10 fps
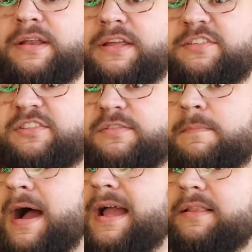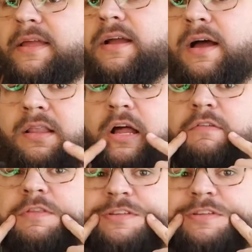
is smiling a lot of the